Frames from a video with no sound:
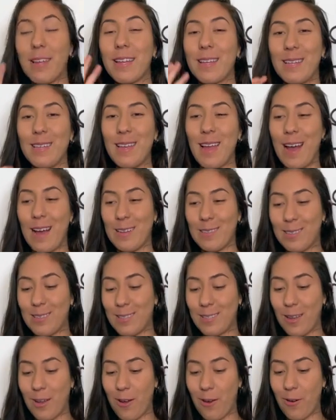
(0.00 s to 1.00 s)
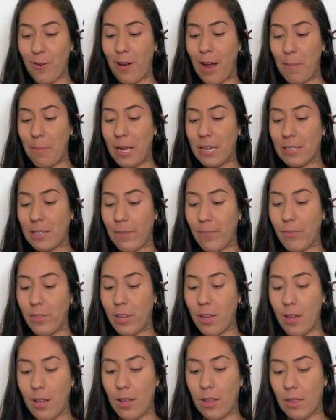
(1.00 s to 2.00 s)
yeah, so I picked up,
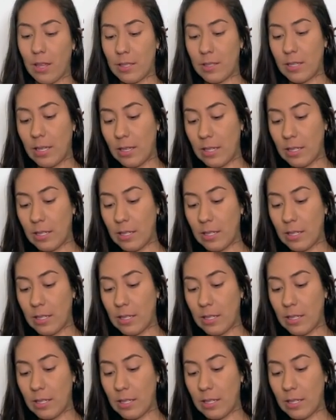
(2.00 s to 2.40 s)
let's see,